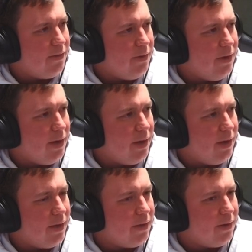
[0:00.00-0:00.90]
not a
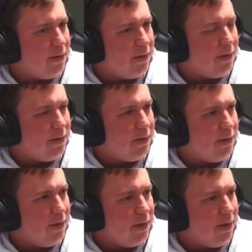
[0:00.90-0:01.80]
land.
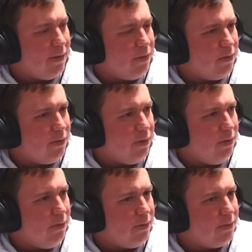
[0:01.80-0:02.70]
Can this resolve?